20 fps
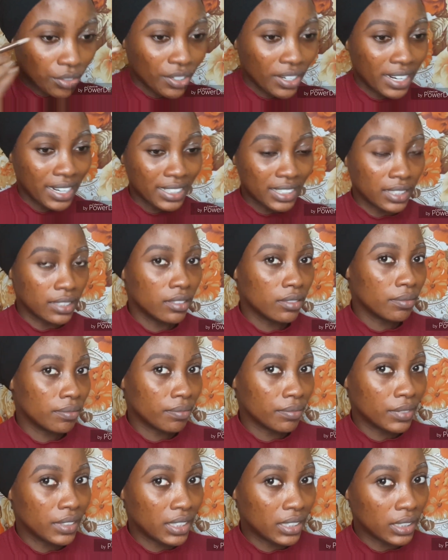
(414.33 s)
You can see
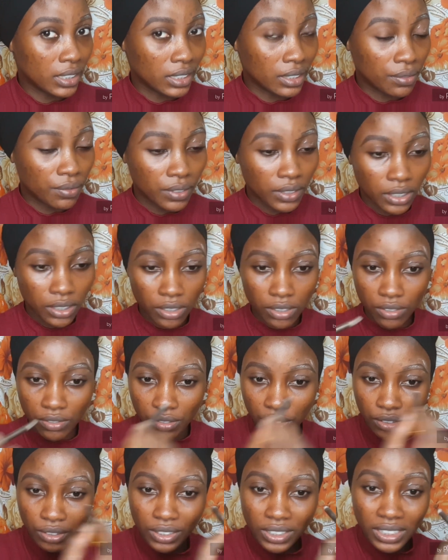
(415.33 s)
this is the
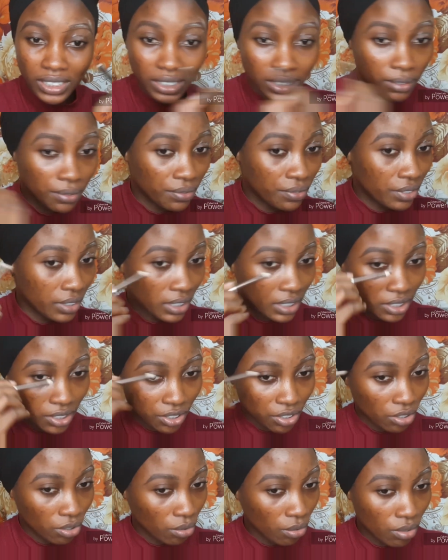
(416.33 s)
finished